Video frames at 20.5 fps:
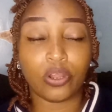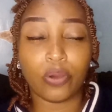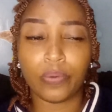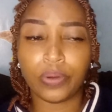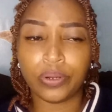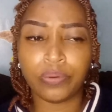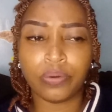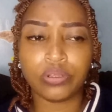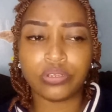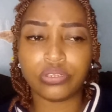No
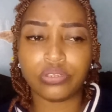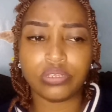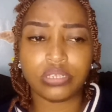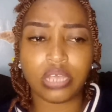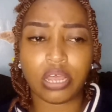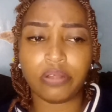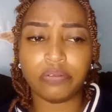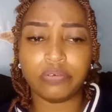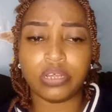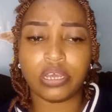one wants to
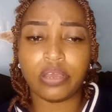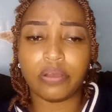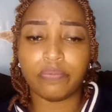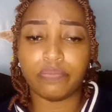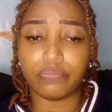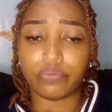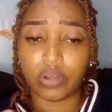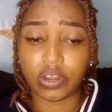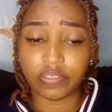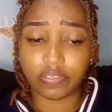sound
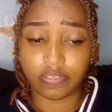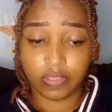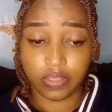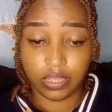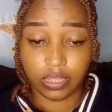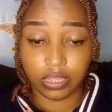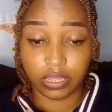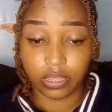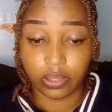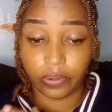
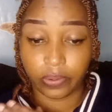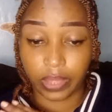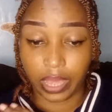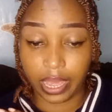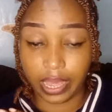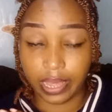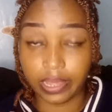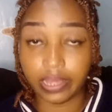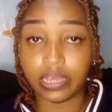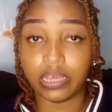breathy,
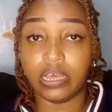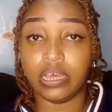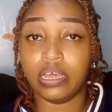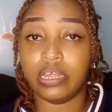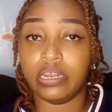okay?